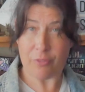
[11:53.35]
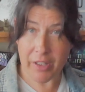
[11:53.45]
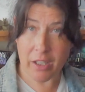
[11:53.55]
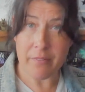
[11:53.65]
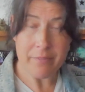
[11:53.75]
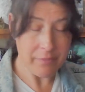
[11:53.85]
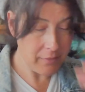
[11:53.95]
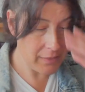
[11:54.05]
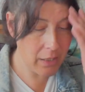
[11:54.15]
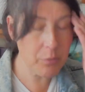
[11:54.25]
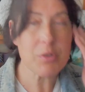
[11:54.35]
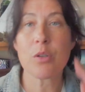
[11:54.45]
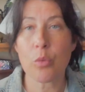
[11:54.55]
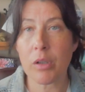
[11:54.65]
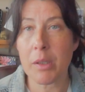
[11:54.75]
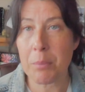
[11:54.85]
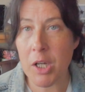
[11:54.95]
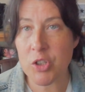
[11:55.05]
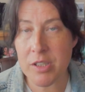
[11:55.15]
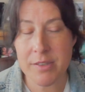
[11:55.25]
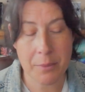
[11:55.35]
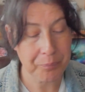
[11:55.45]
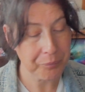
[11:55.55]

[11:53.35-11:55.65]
that that was all I purchased.